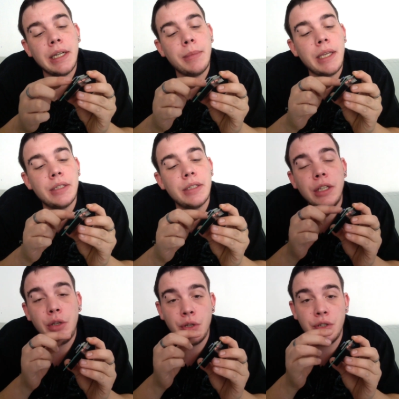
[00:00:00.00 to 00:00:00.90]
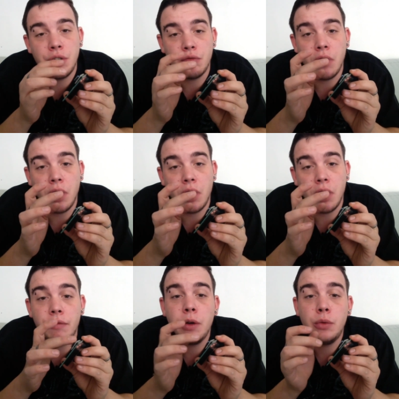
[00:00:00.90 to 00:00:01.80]
means that you can just run
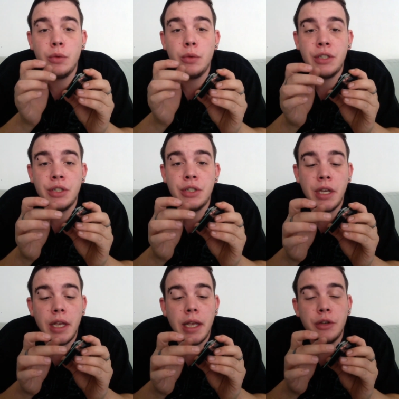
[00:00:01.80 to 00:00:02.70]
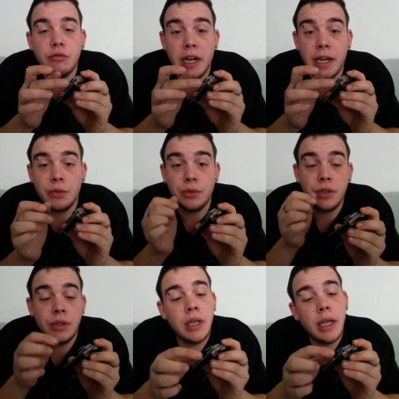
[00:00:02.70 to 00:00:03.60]
a voltage and a
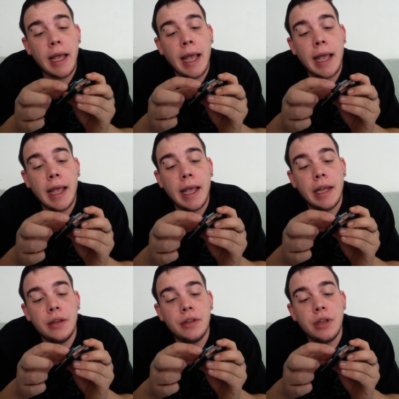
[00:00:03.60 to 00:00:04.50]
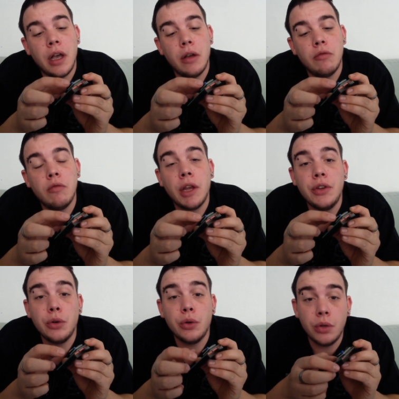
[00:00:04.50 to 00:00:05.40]
ground and run
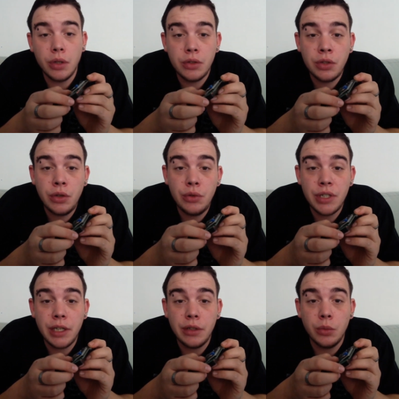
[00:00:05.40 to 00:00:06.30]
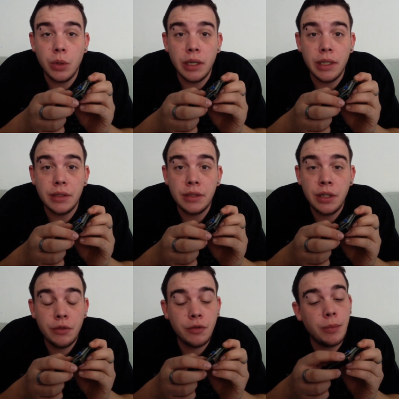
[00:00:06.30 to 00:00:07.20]
your 2 signal wires
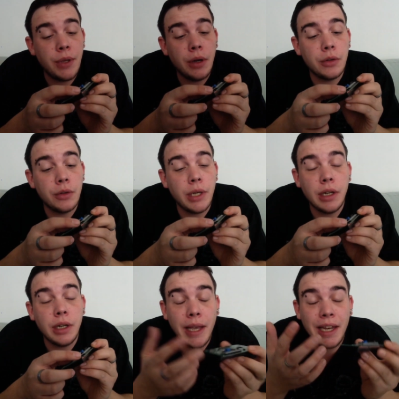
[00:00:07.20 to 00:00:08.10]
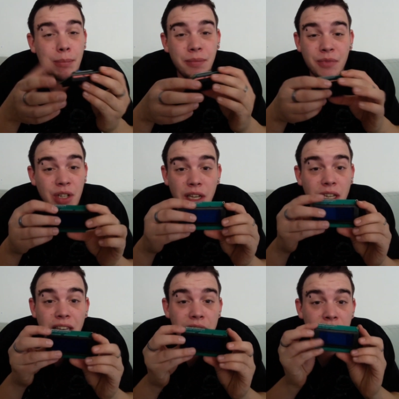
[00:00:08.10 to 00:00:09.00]
from the Arduino, and
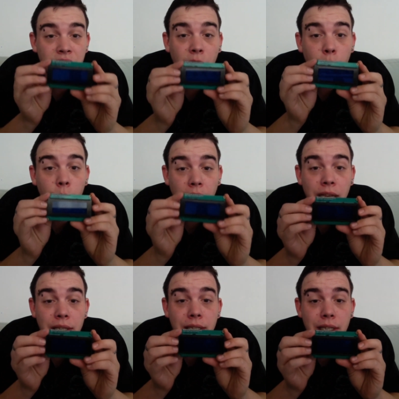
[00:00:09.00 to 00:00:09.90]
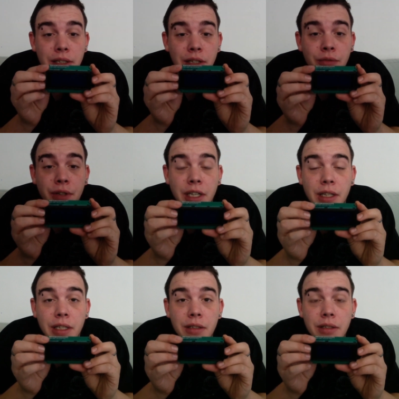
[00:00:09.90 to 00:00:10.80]
it's so easy to configure
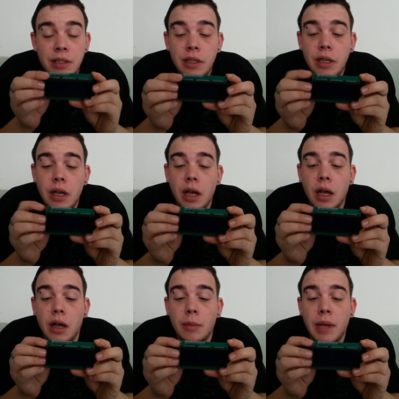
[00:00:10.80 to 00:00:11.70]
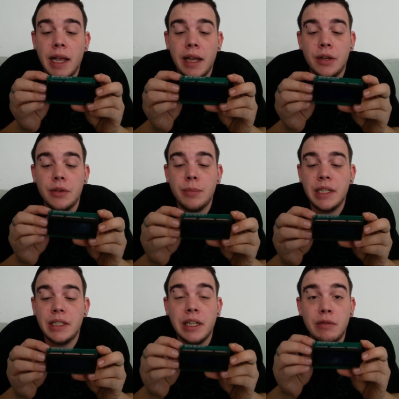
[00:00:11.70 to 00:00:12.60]
this and
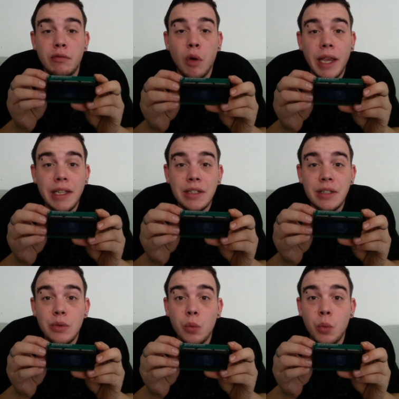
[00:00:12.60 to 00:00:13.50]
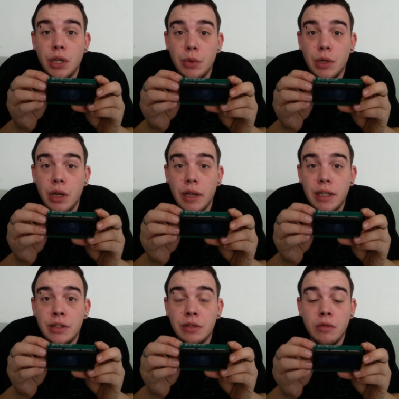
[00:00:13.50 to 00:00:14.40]
basically write what you would
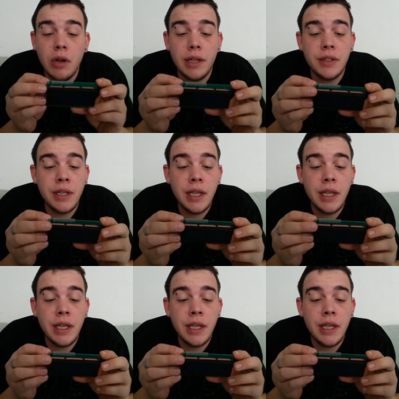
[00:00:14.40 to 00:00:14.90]
like to write.